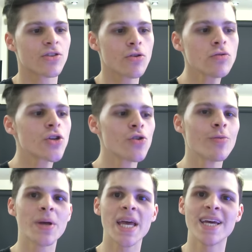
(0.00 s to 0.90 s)

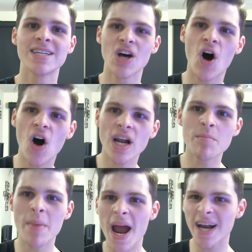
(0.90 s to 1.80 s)
YouTube is
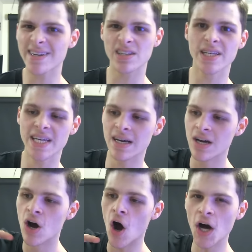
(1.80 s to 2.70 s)
automatically
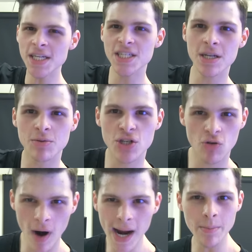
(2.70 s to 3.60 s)

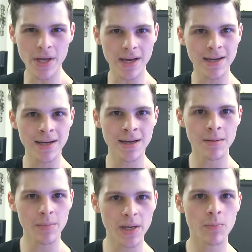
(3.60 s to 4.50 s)

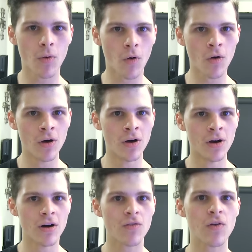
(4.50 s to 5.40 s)
unsubscribing
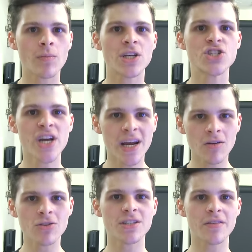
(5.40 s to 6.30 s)
people from the
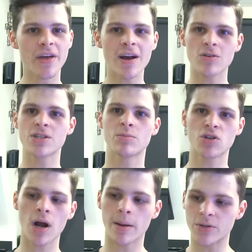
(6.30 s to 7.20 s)
channels that they are
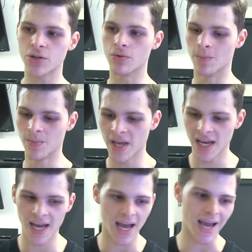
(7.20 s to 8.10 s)
subscribed to.
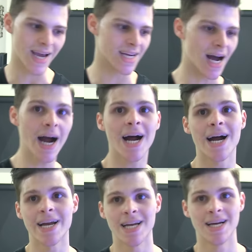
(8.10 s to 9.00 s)
And
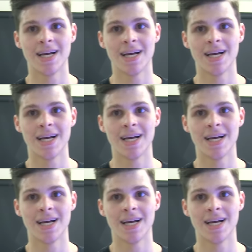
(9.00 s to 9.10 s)
I'm